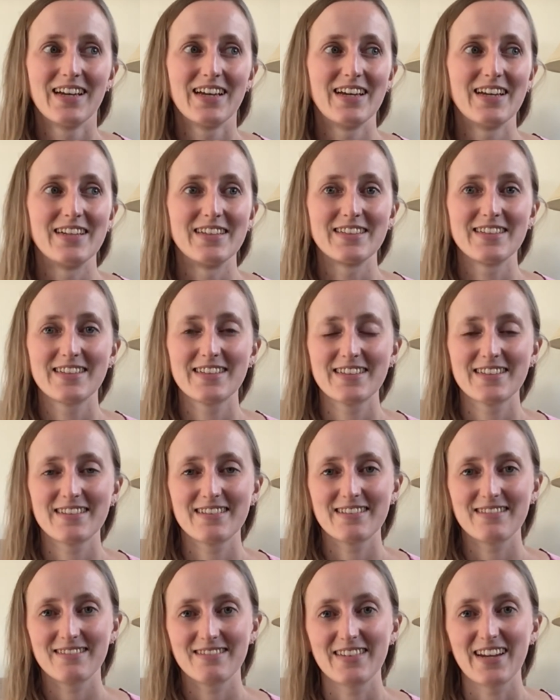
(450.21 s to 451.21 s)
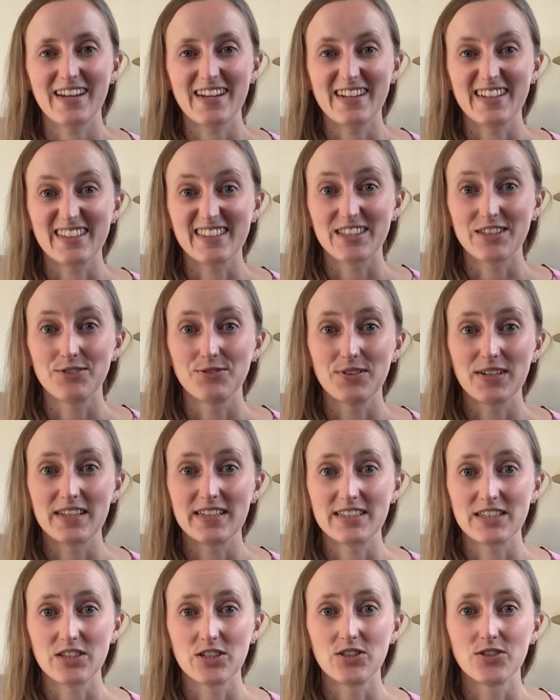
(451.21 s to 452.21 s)
It's eating too
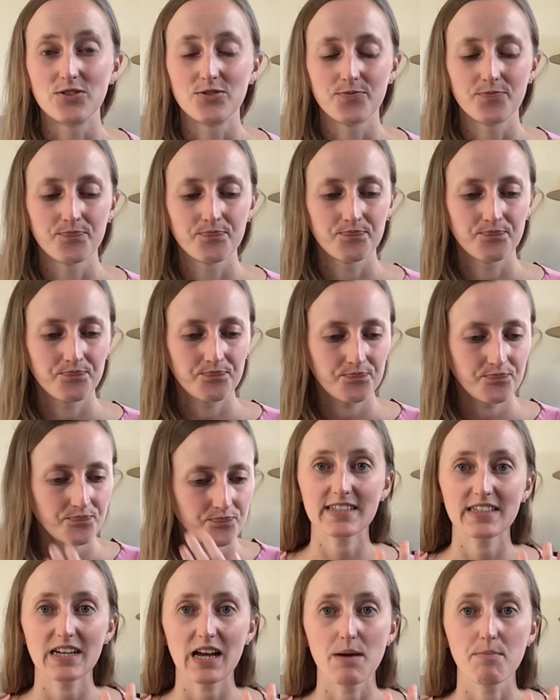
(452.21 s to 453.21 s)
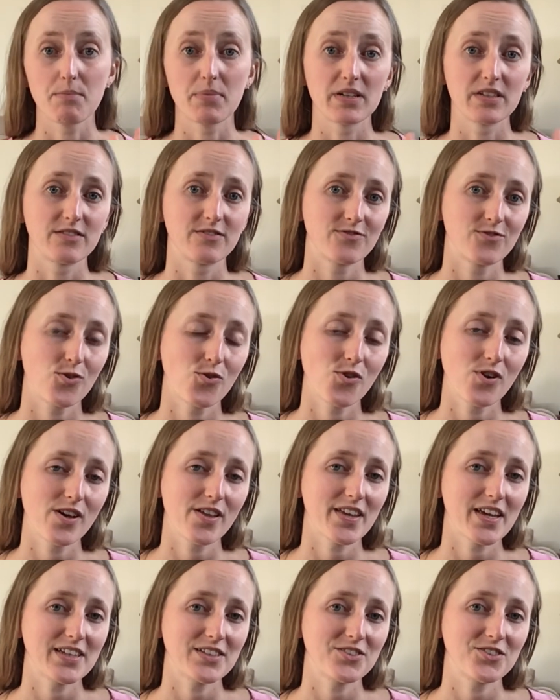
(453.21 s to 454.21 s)
little. Number 4
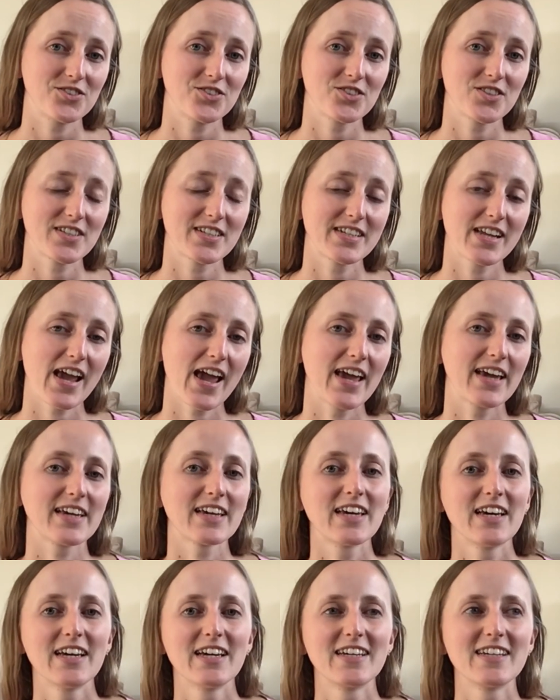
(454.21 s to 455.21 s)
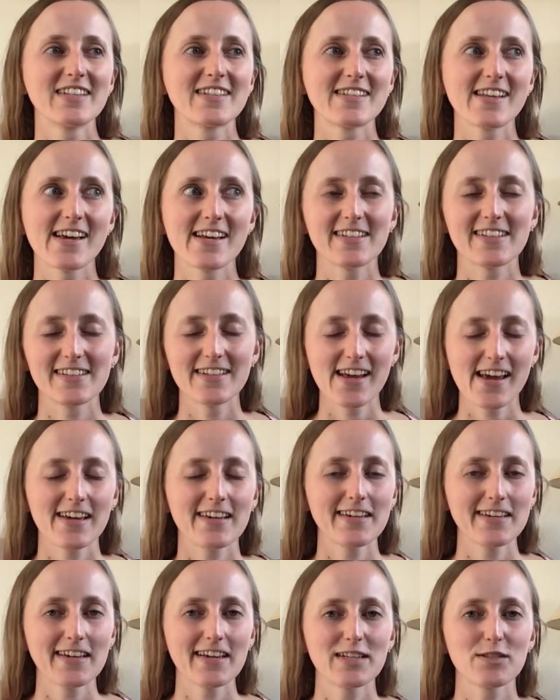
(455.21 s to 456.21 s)
that you should snack is that
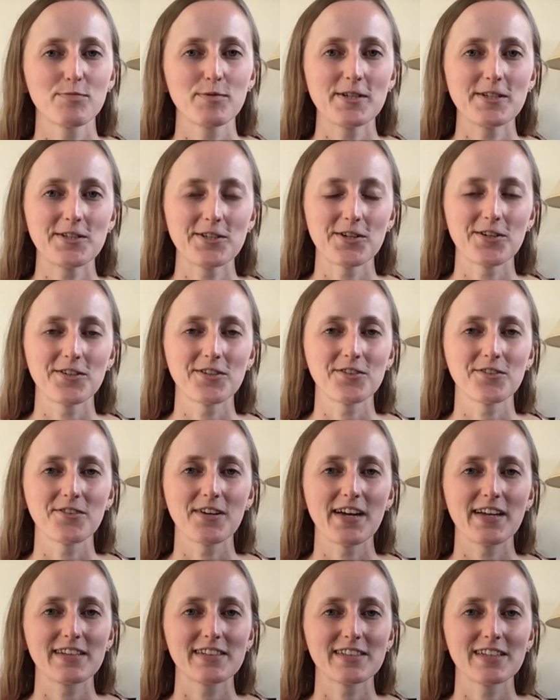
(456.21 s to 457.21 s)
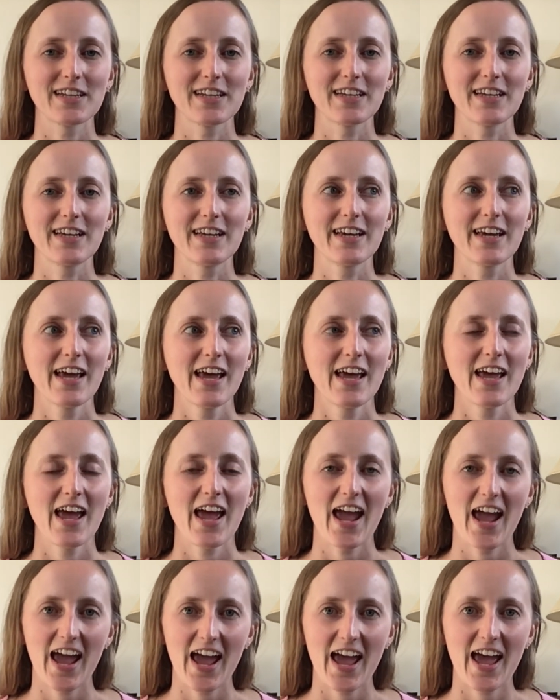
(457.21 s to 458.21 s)
snacking has been shown to actually
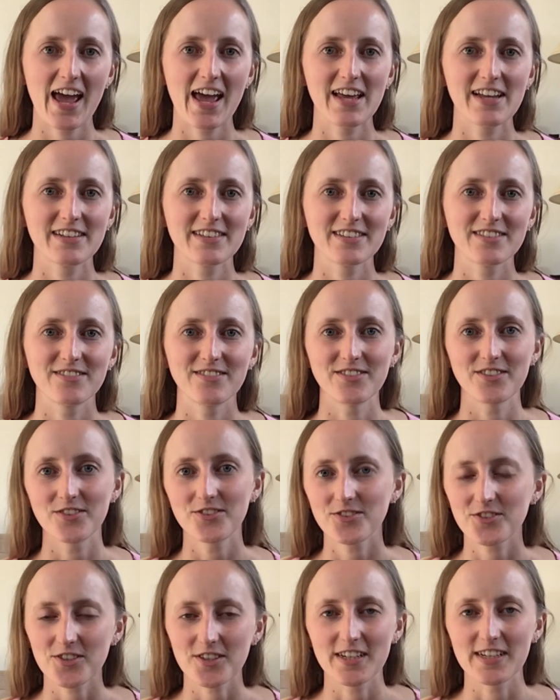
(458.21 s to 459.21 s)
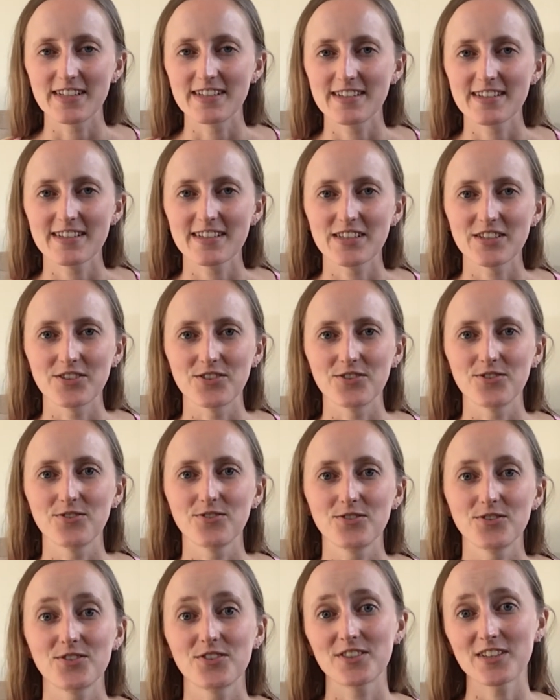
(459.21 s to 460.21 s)
add nutrients to
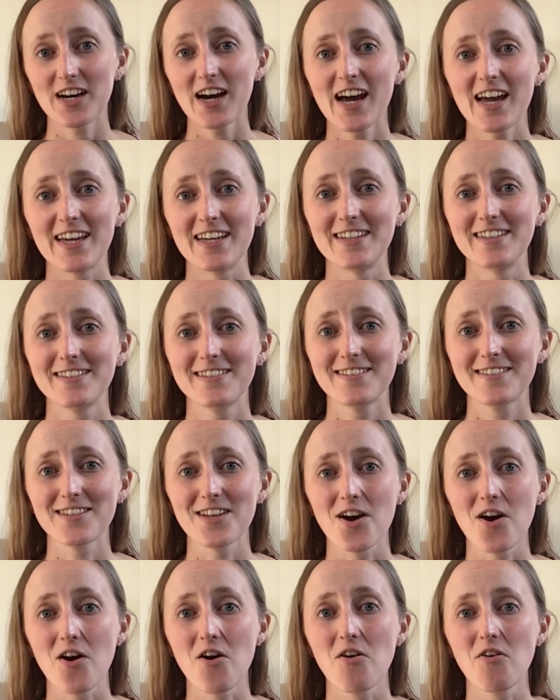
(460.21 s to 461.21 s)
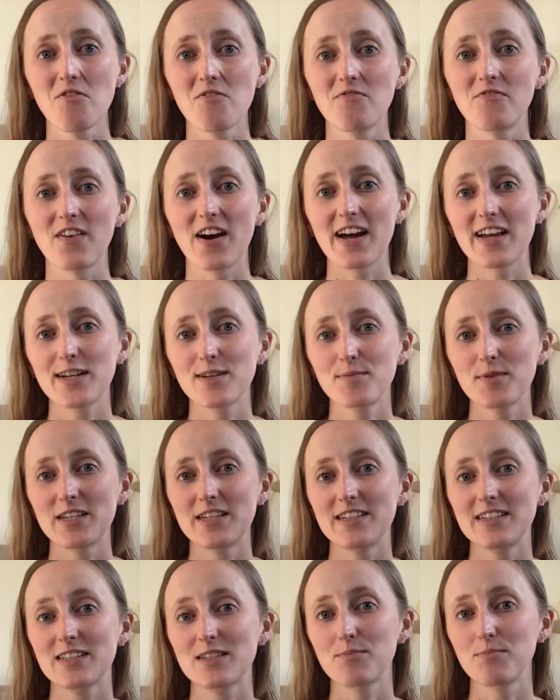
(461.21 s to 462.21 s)
your diet. So
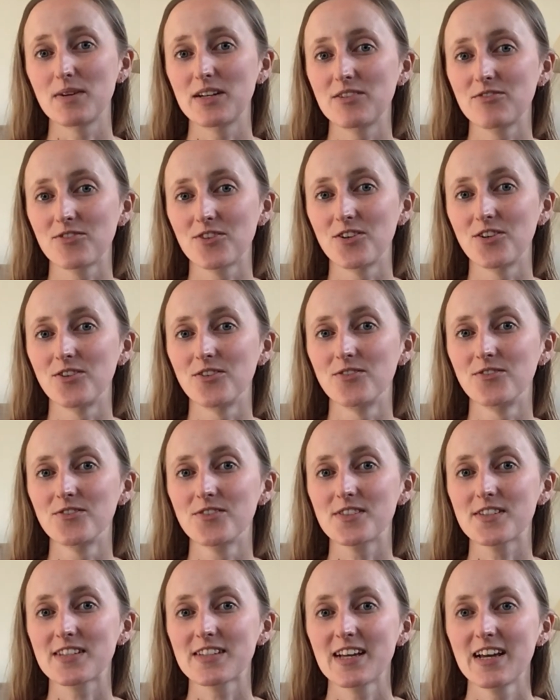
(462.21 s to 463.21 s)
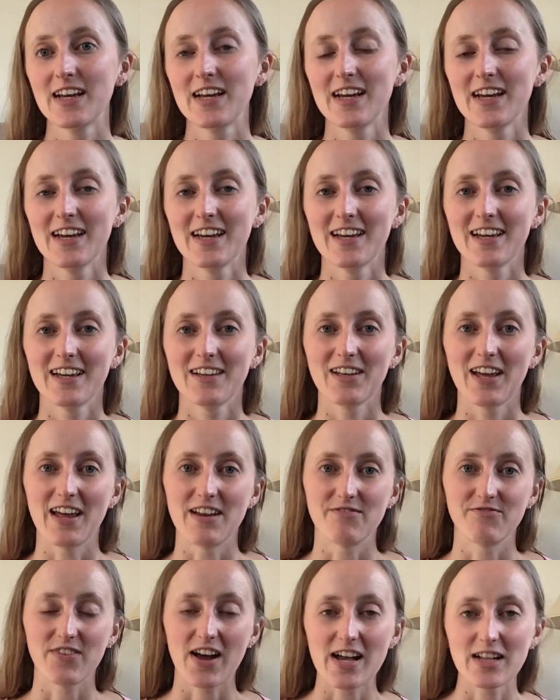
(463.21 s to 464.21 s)
vitamins, minerals,
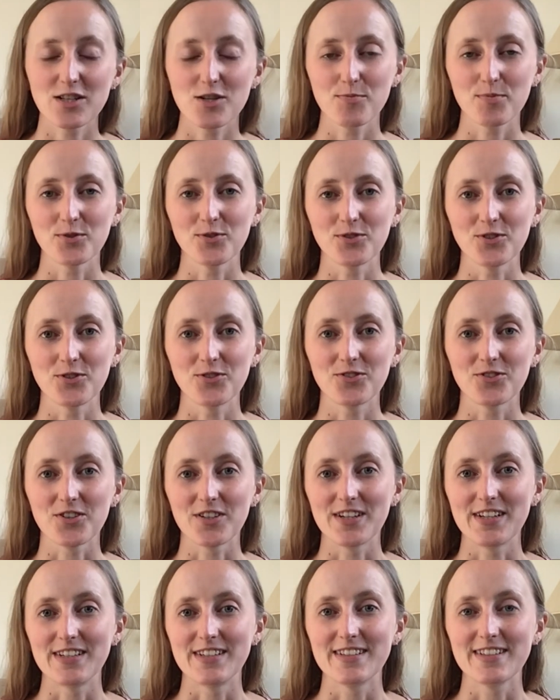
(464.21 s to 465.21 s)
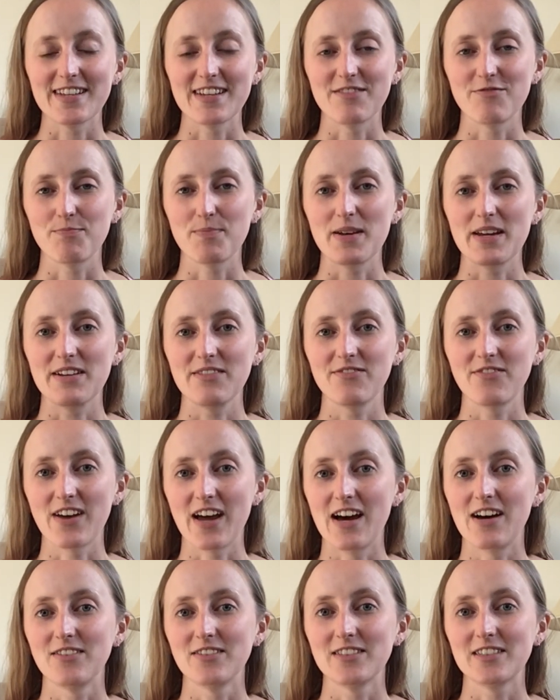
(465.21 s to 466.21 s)
and valuable nutrients have been
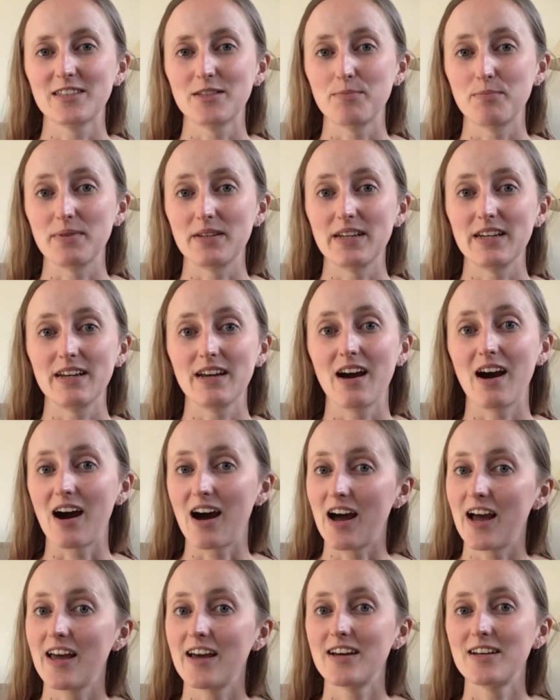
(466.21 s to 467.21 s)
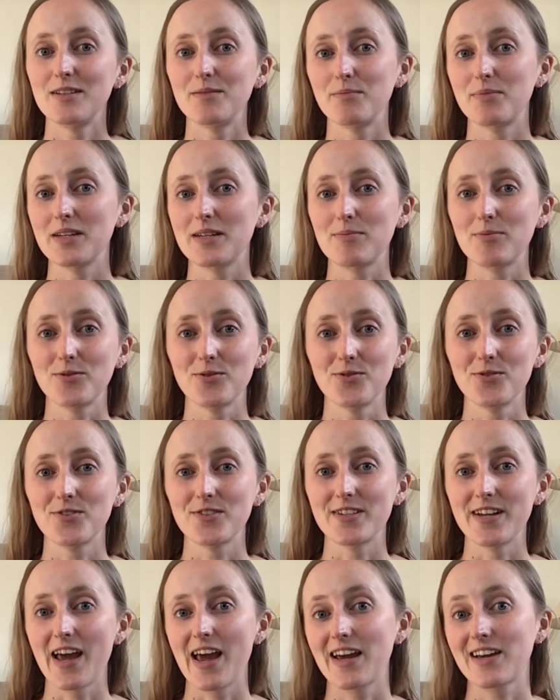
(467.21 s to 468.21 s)
found to be higher in people who
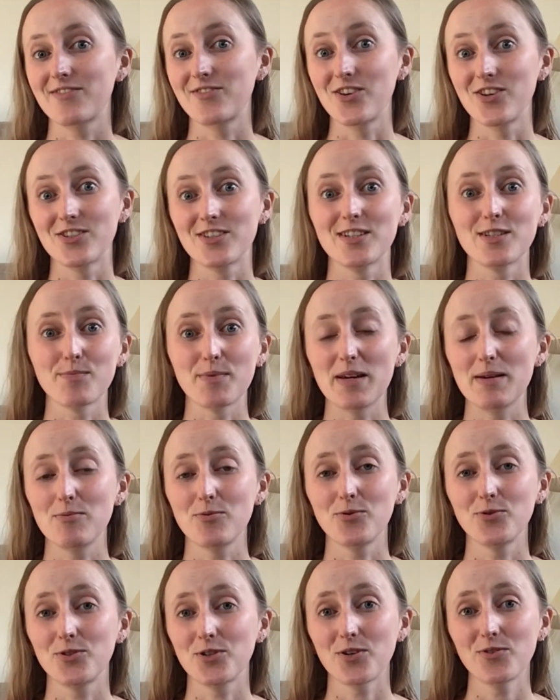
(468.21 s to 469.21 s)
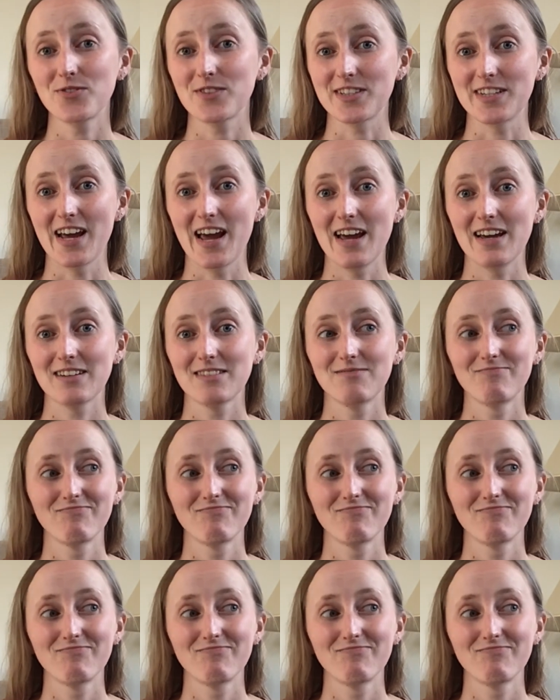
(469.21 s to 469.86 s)
snack versus people who don't snack.